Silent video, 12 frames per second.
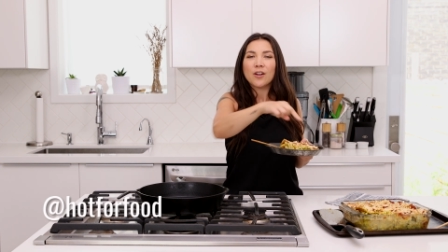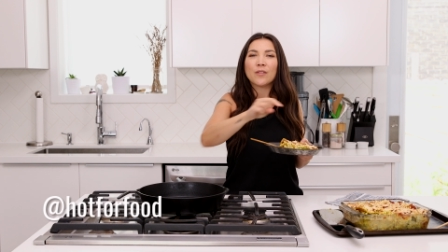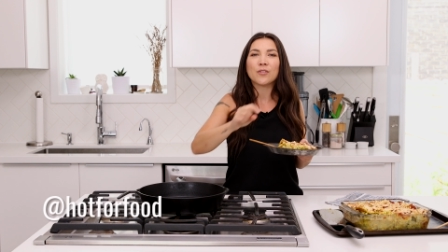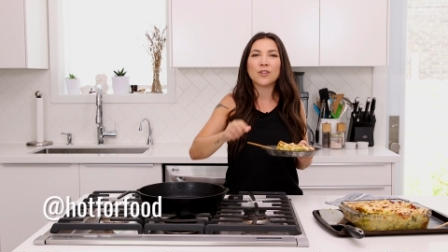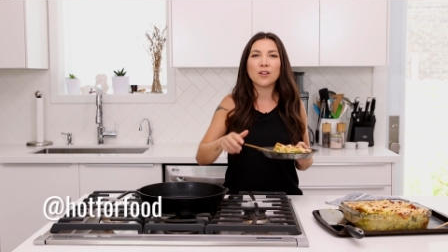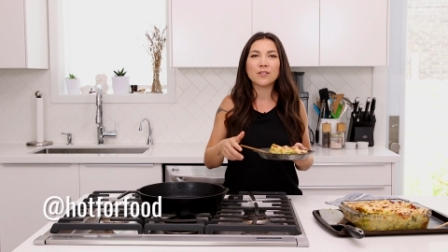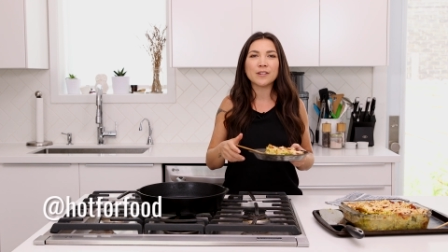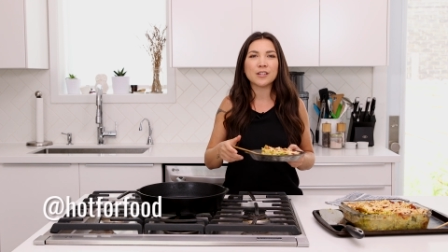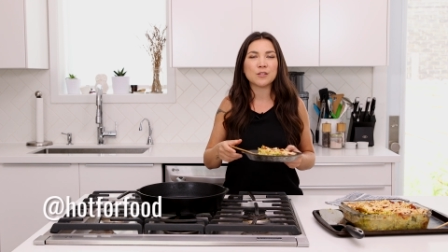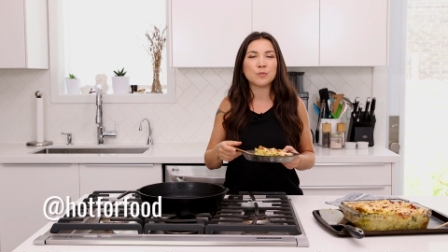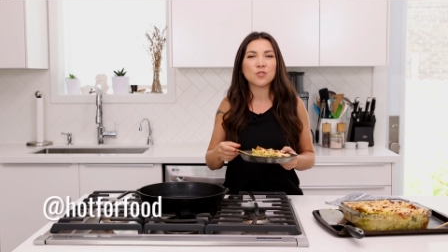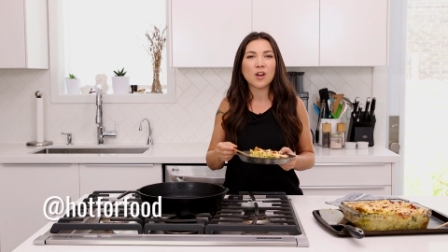If you're not
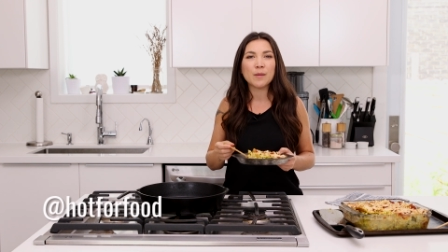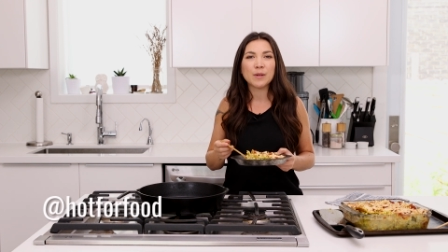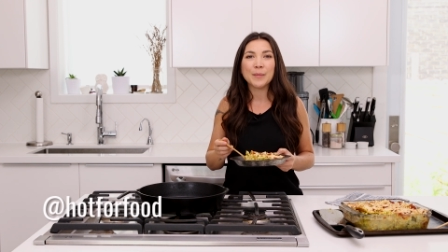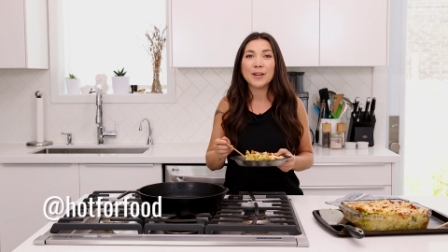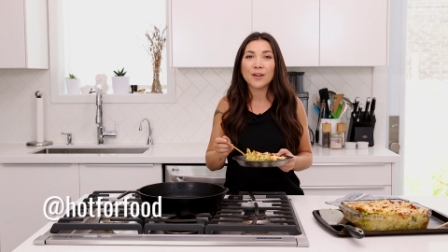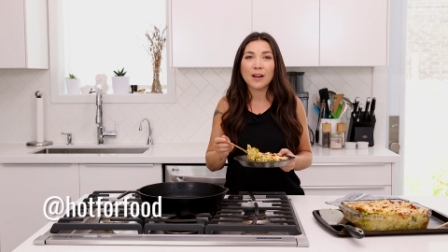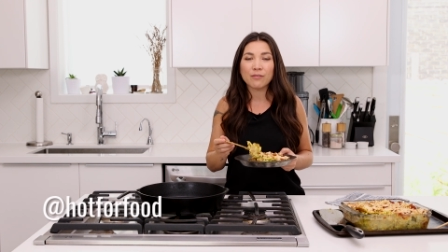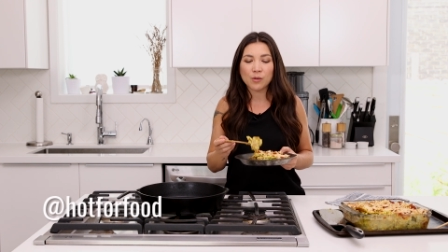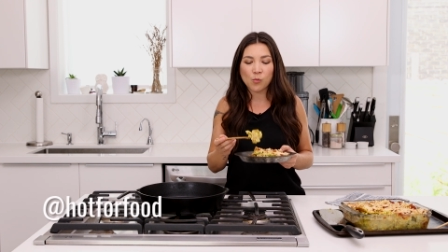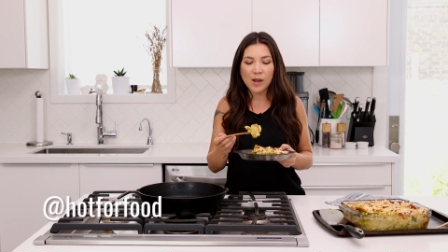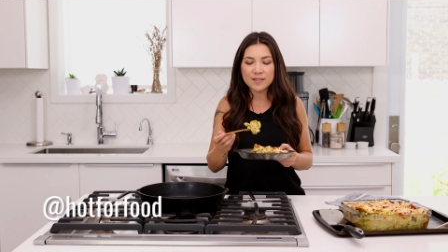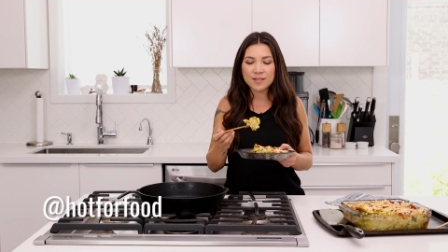already subscribed, I'm here
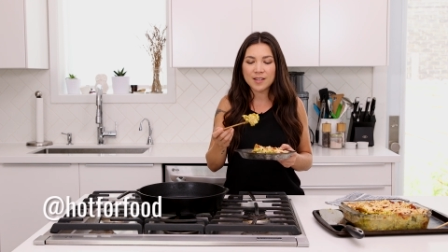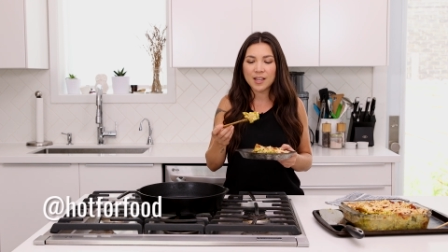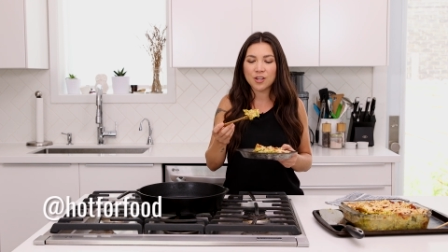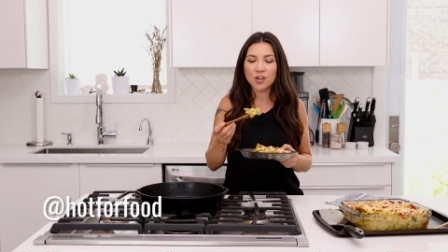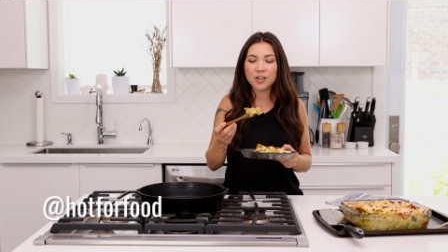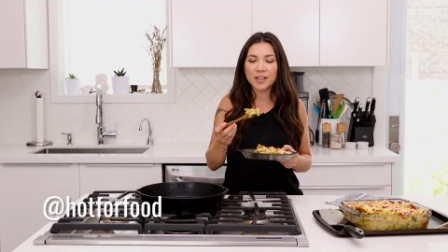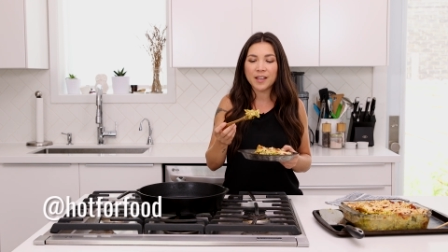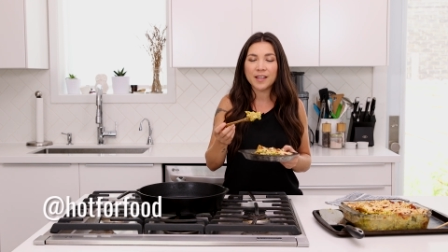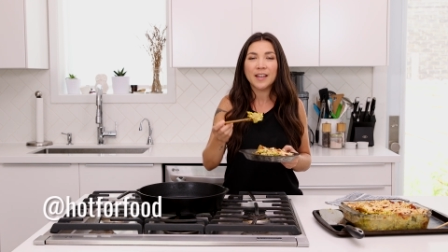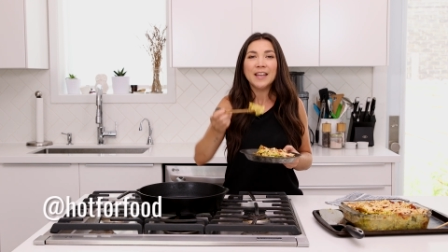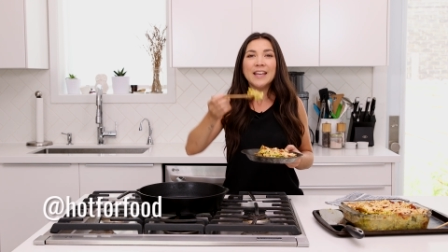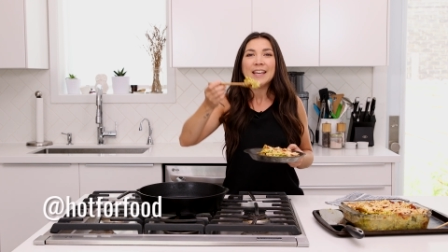every Wednesday
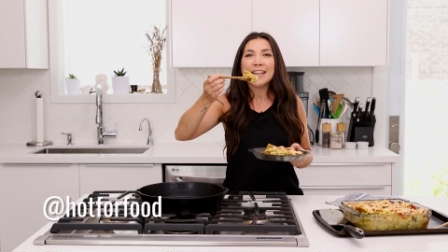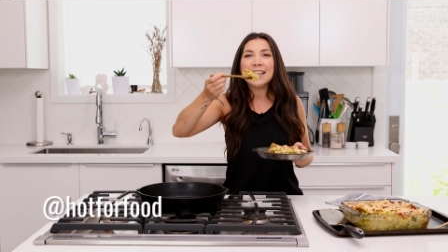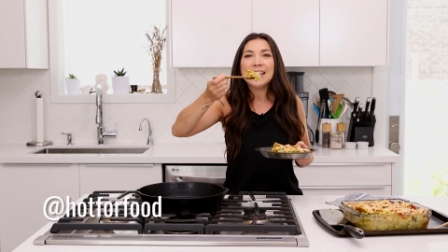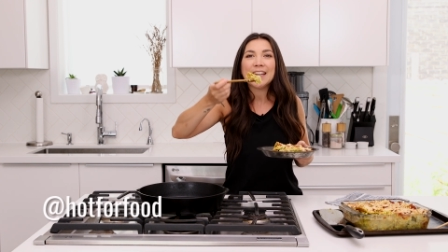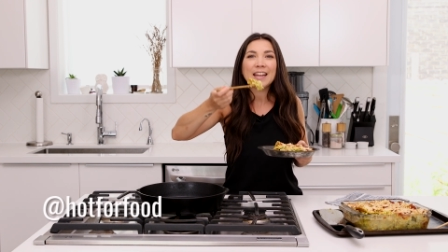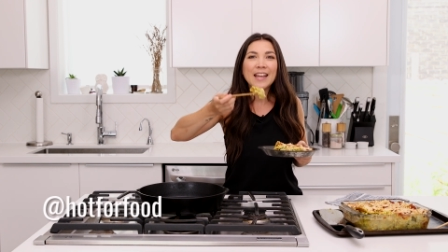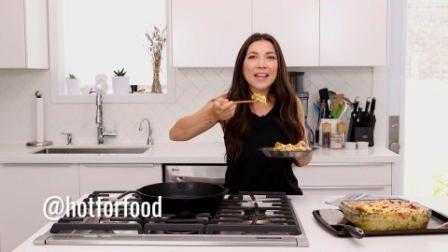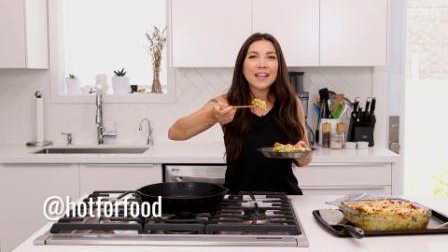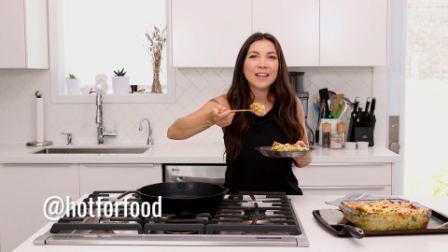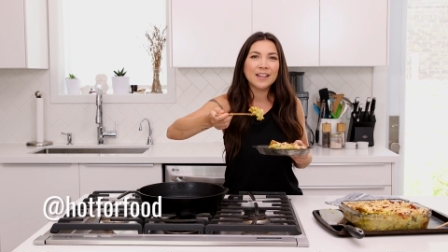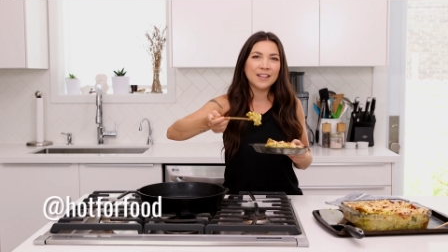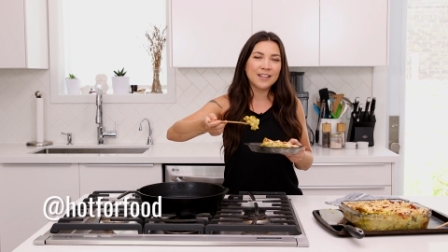cooking,
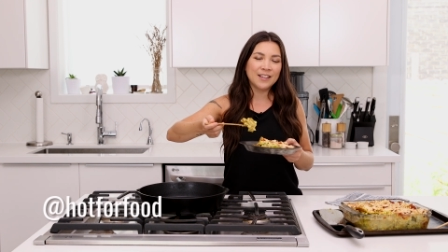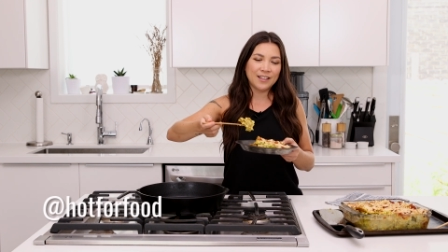eating,